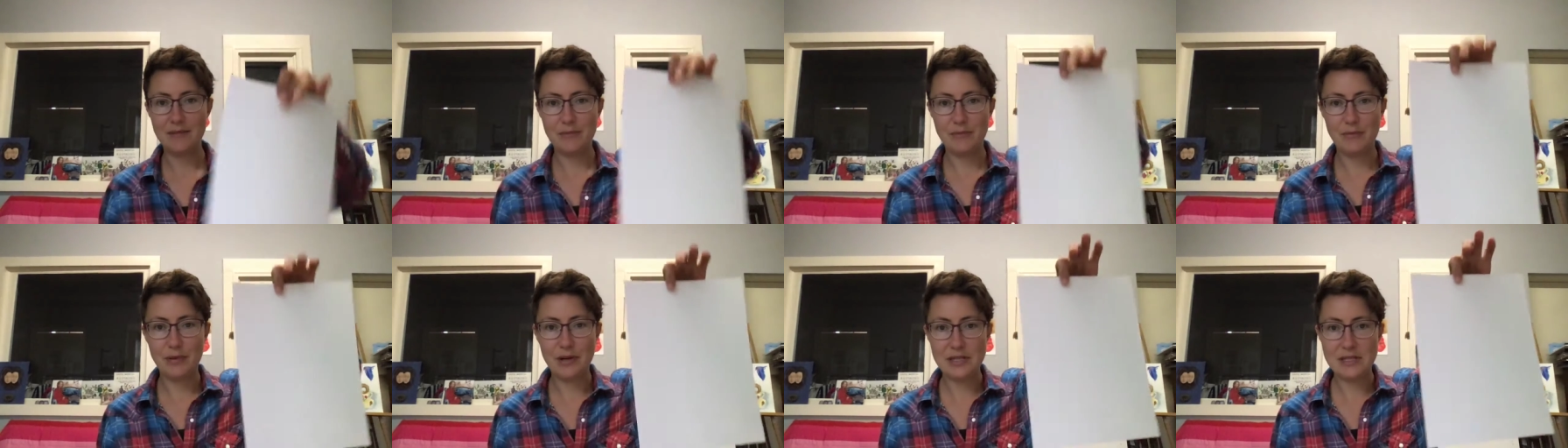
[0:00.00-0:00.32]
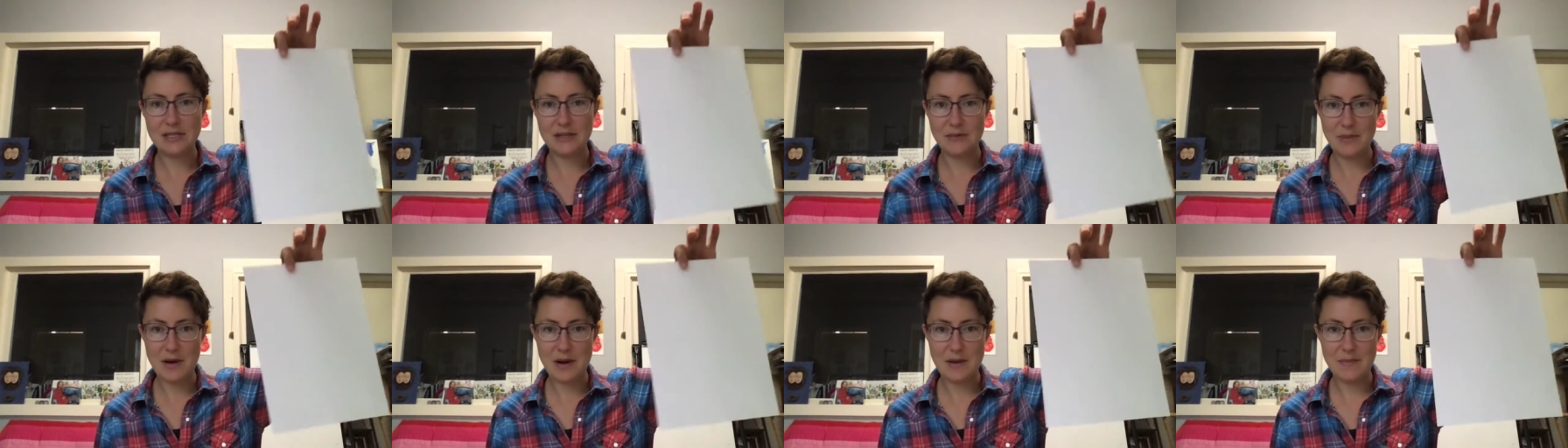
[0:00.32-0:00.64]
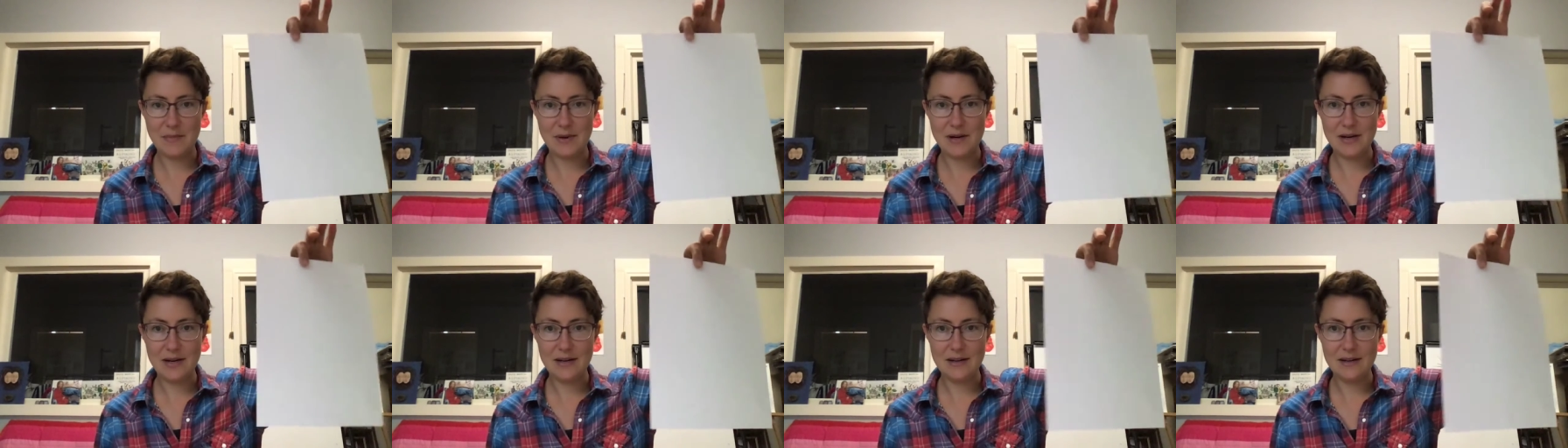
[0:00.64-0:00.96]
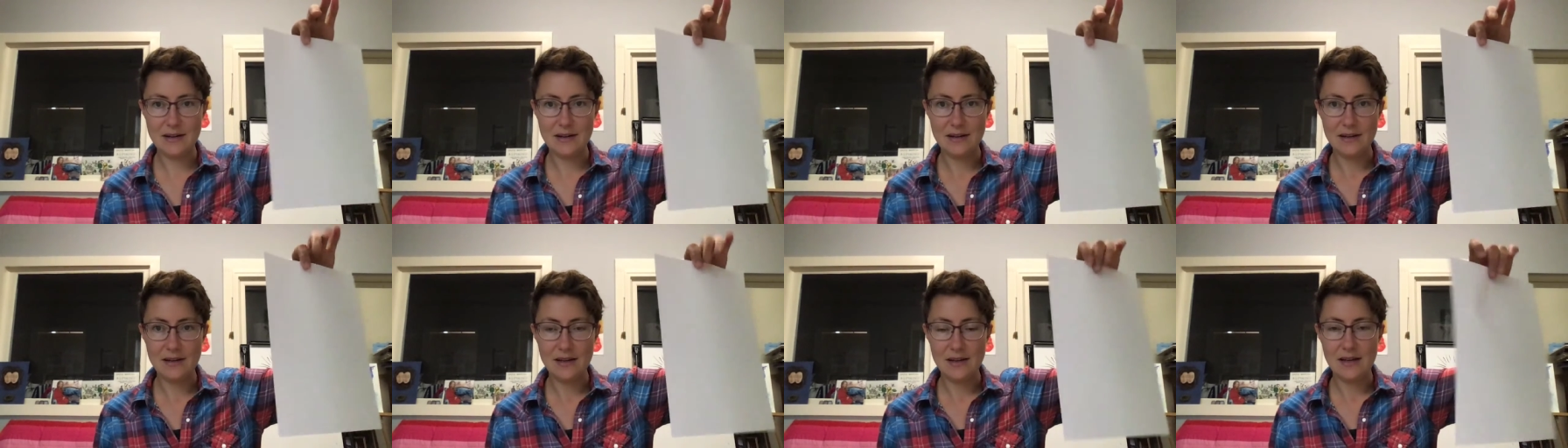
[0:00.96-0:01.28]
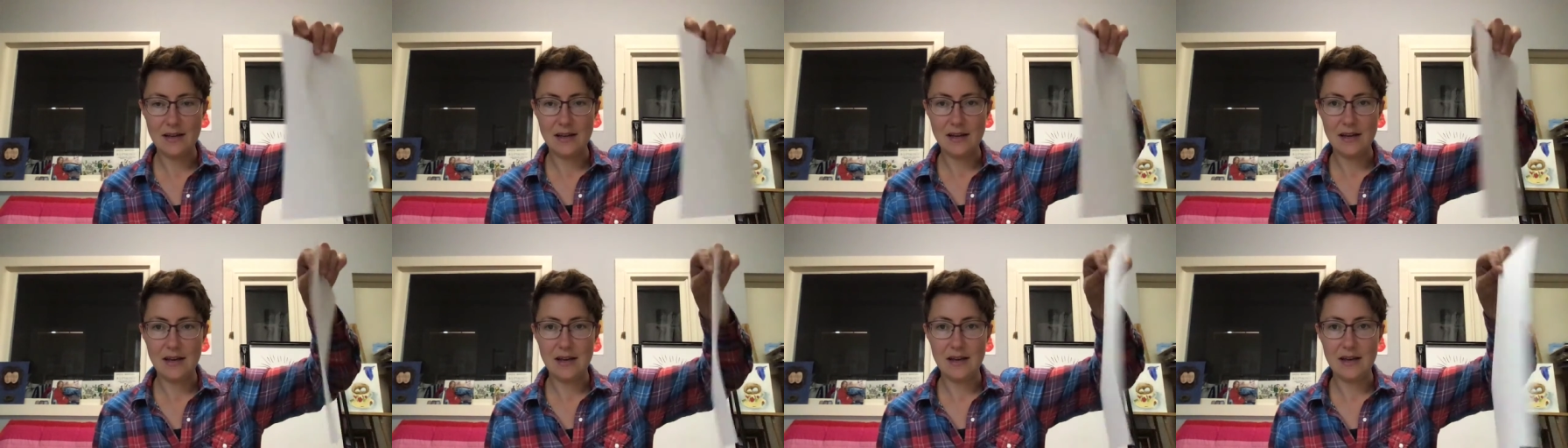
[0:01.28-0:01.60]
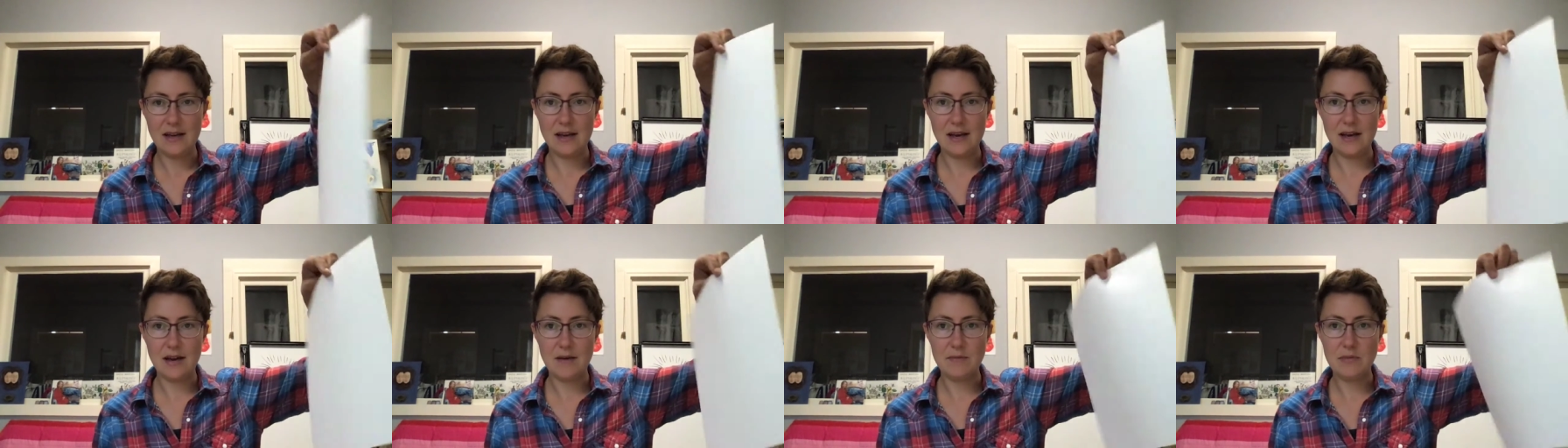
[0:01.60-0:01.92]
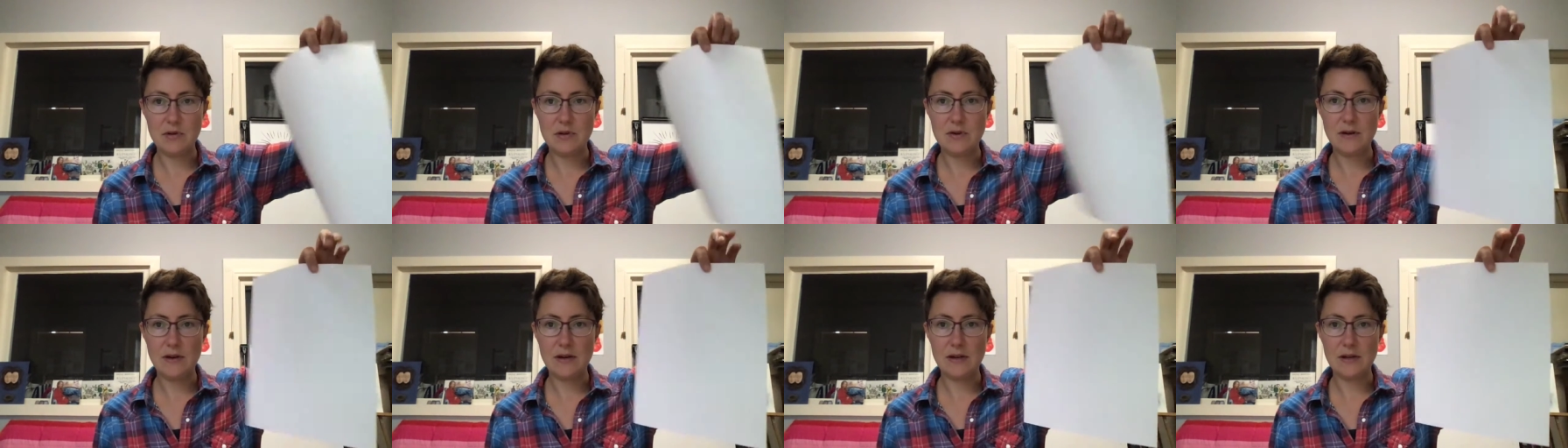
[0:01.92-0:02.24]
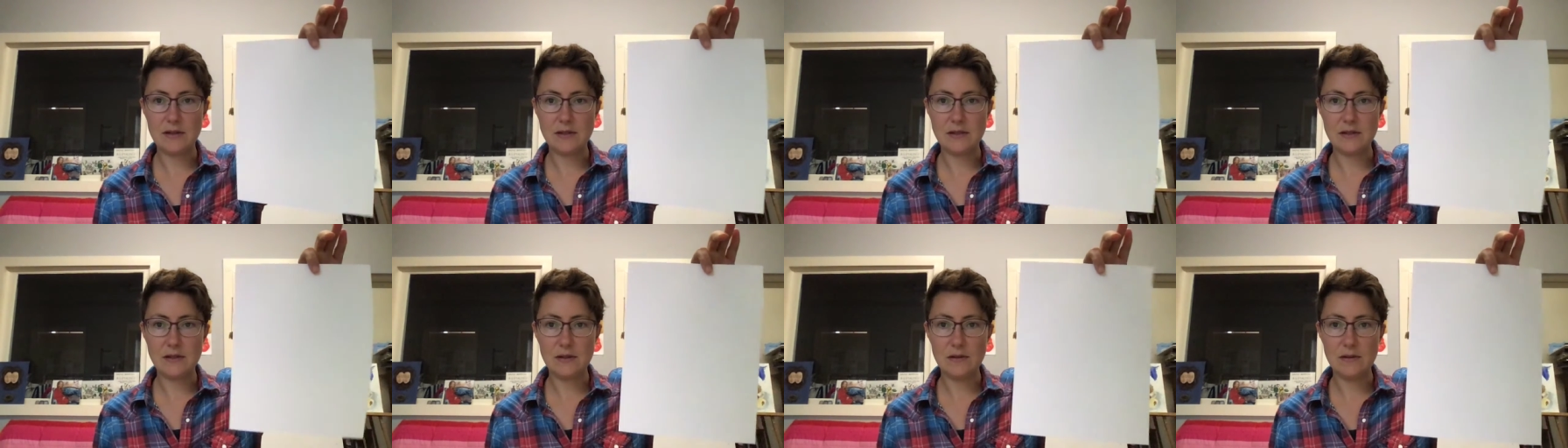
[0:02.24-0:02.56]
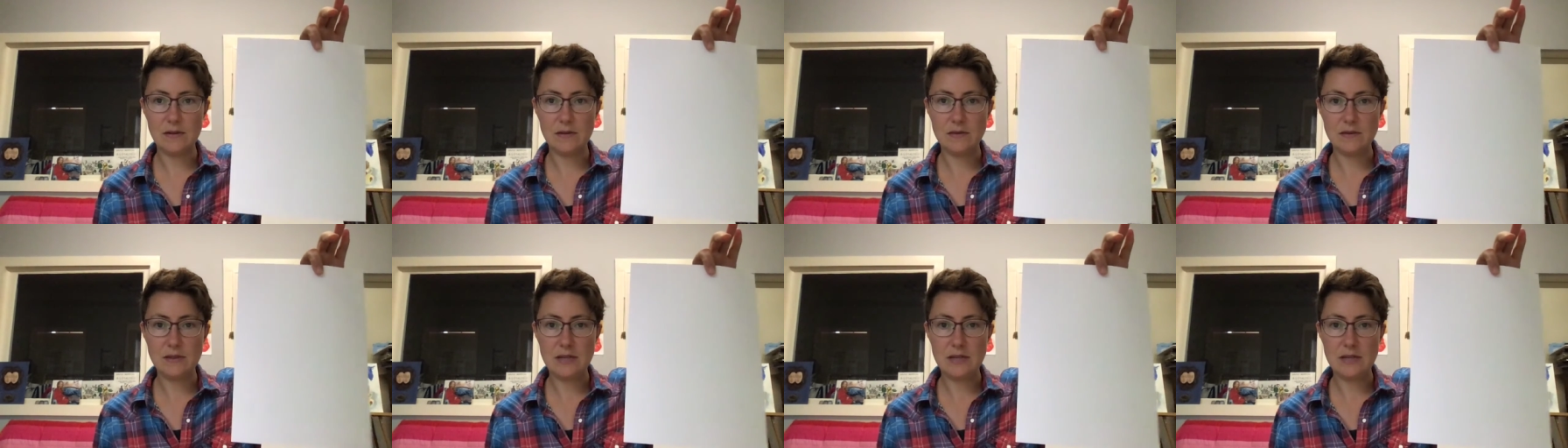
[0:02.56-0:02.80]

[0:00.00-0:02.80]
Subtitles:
printer paper. You can also